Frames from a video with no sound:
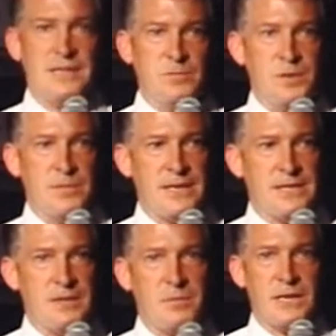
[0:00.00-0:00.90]

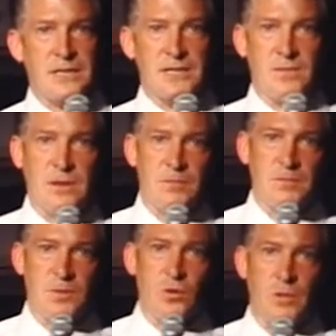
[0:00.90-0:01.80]
implemented because of the
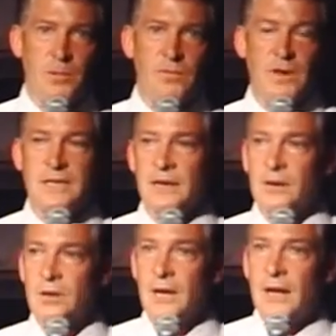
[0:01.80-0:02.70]
corporate veto.